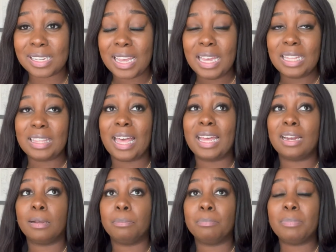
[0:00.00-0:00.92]

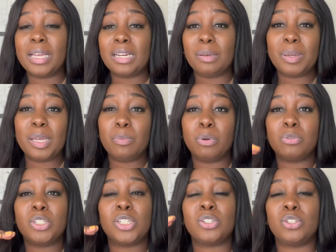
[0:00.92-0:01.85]
that many people
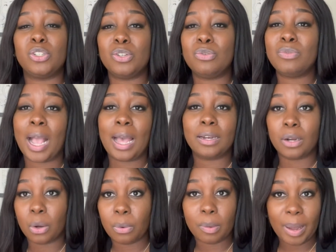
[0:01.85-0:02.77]
just do not
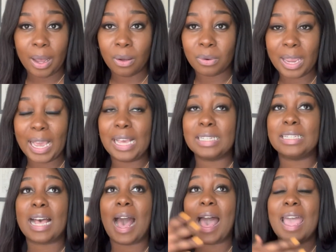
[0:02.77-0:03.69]
know about. And
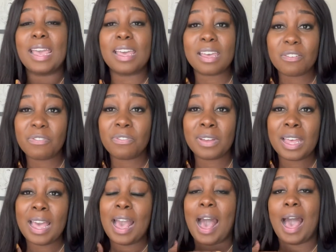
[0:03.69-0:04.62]
if
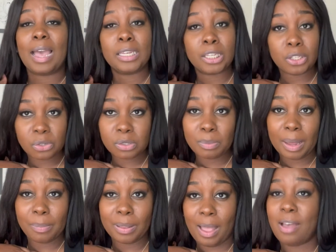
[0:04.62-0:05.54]
I can use my
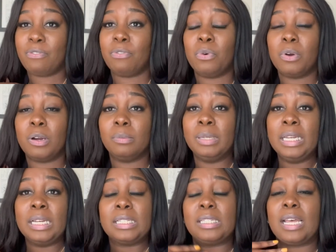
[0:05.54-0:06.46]
platform
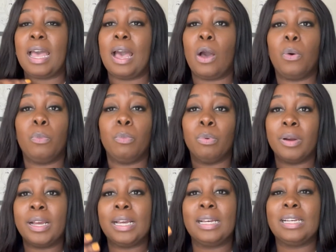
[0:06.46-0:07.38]
to help
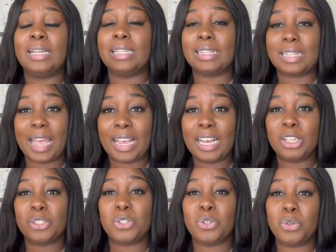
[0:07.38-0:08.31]
bring
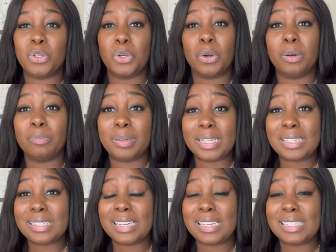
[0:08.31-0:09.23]
light to your
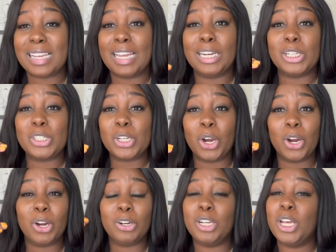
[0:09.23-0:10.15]
business, and in
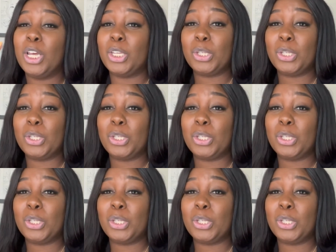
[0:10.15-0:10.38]
turn you